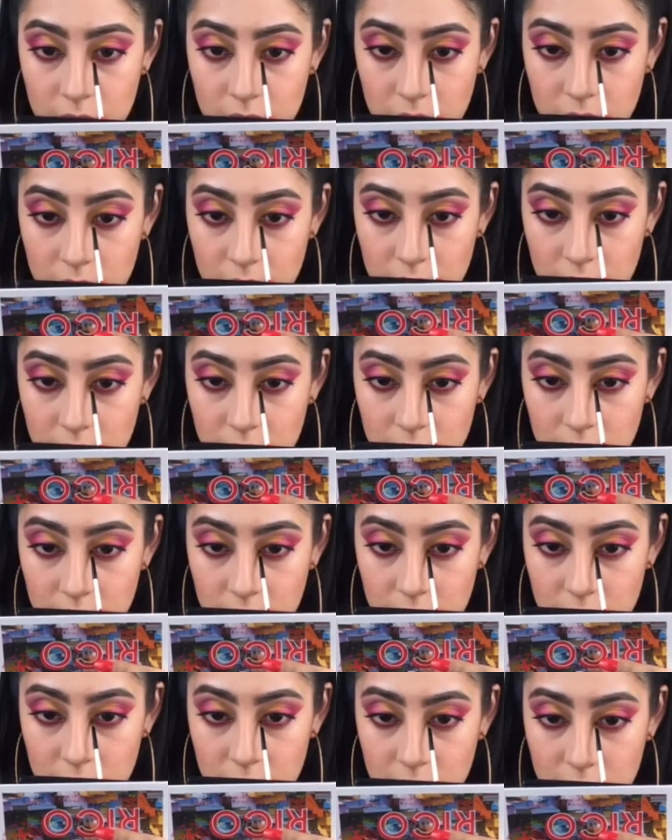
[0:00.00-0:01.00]

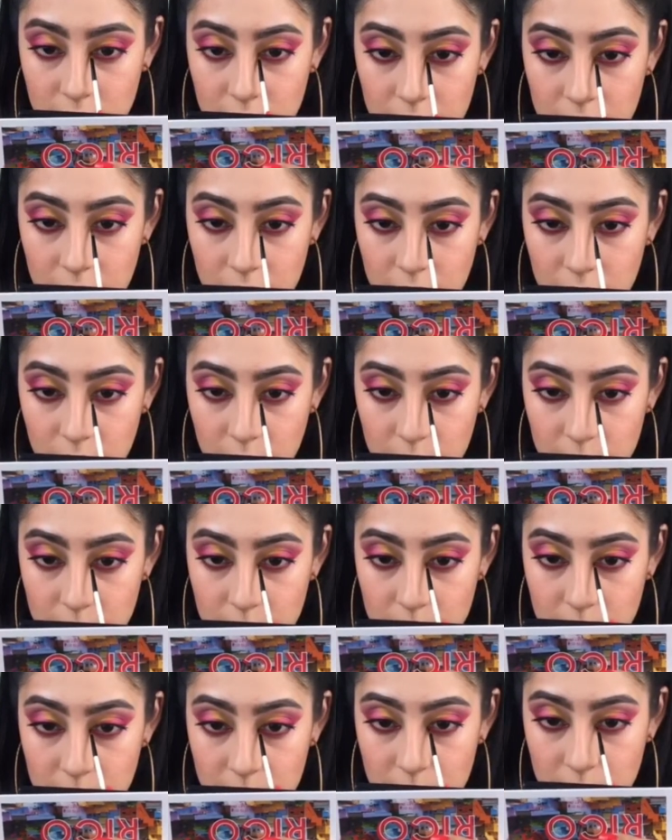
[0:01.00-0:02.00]
And a tiny
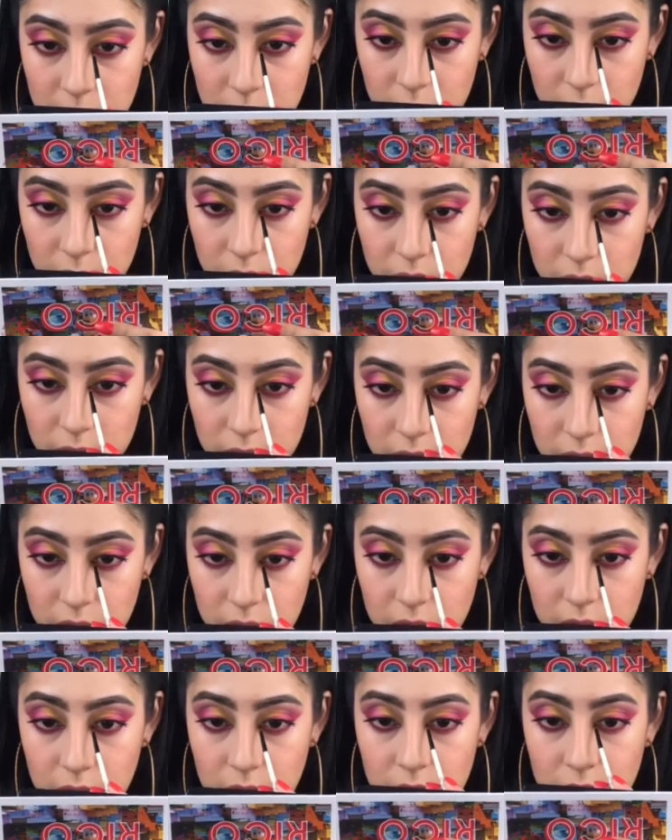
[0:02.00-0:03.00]
bit over
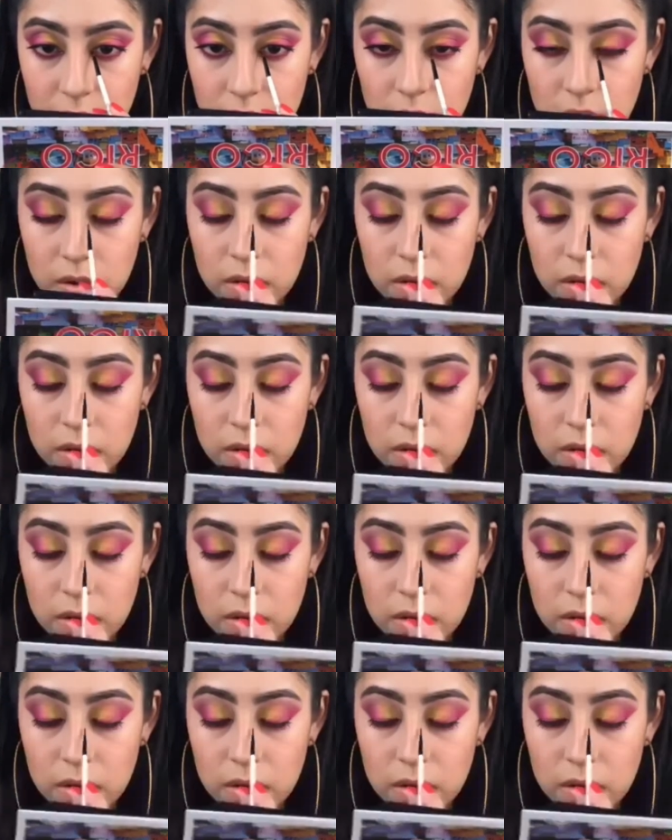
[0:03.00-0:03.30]
here.